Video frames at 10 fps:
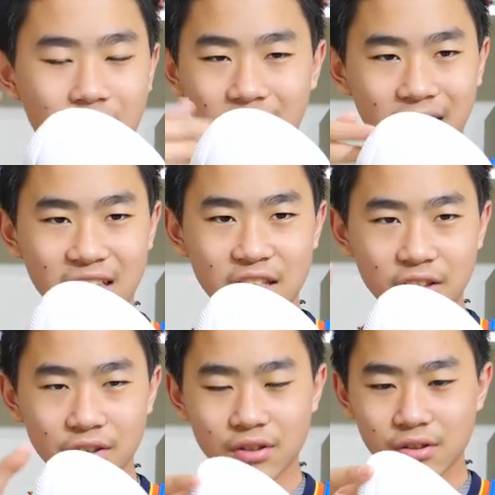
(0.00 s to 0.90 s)

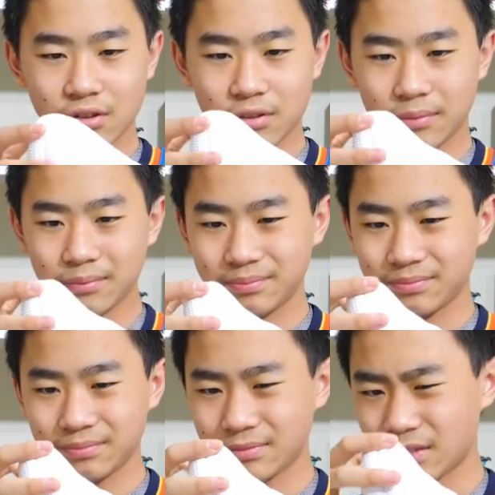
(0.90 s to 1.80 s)
clear
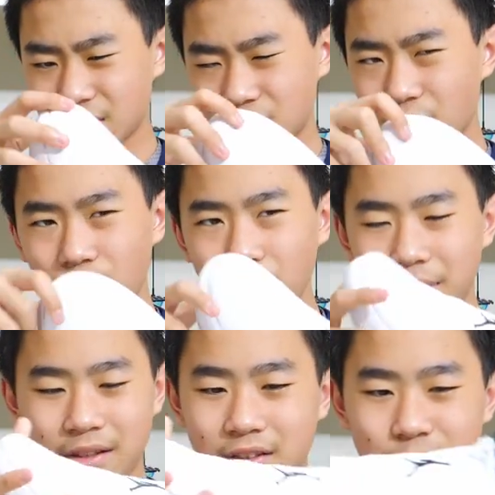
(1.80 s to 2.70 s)
sole,
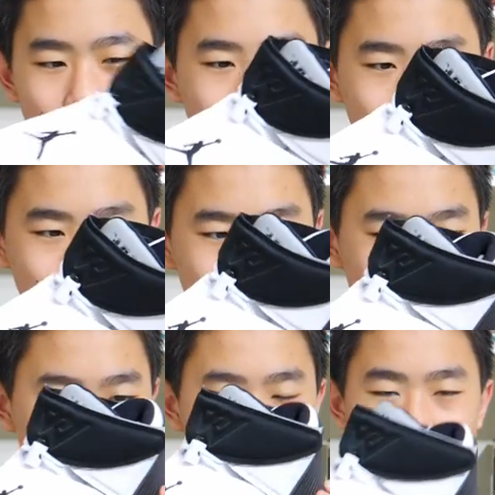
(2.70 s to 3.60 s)
because well,
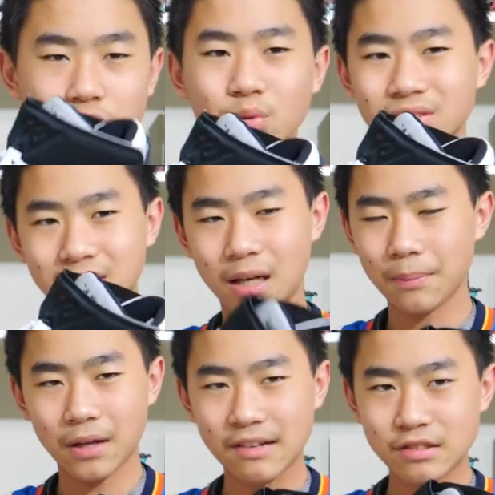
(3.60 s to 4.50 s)
clear sole's
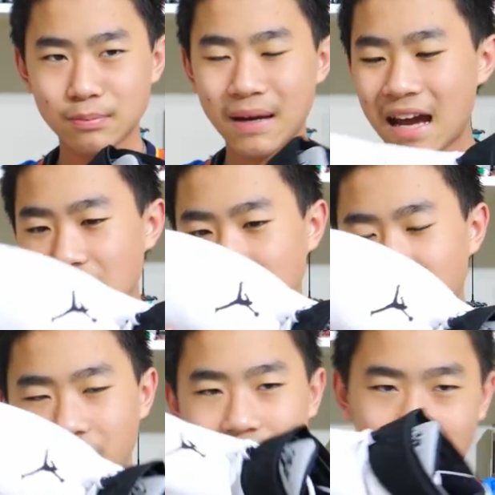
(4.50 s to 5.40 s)
sometimes bad
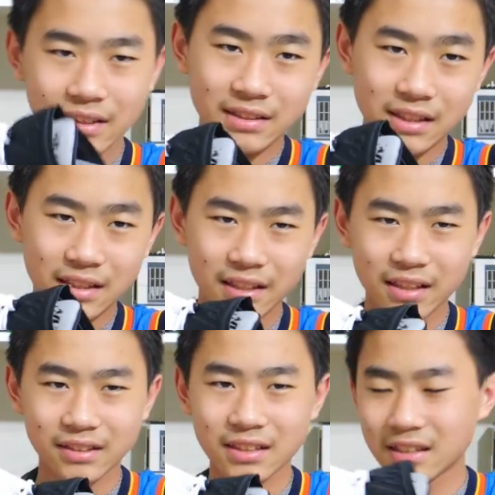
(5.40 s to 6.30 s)
for dust and
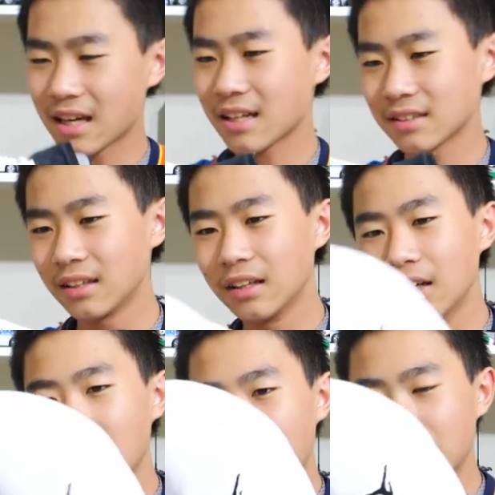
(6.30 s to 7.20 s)
things like that.
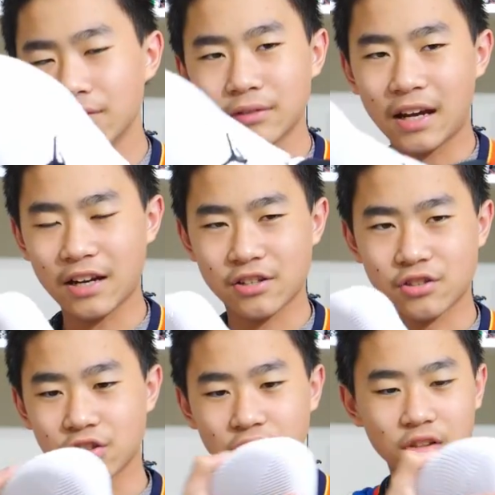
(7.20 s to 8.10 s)
And
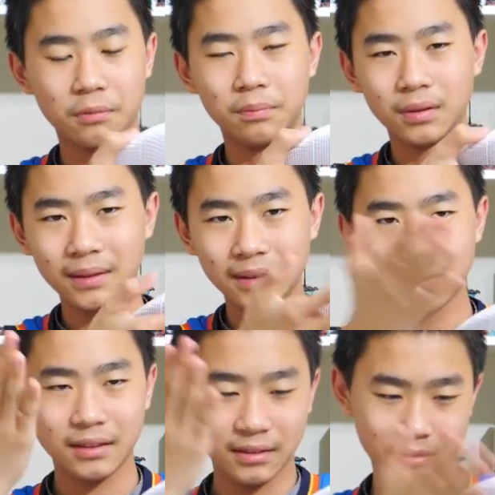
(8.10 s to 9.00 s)
actually just
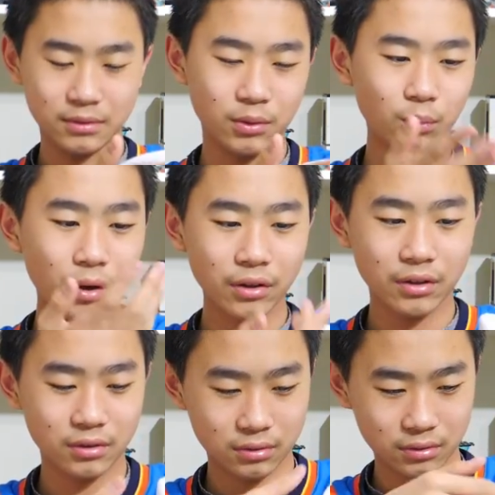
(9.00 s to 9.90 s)
completely one
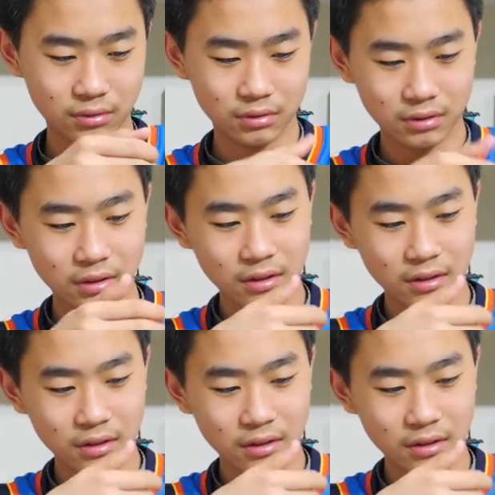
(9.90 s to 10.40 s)
colored,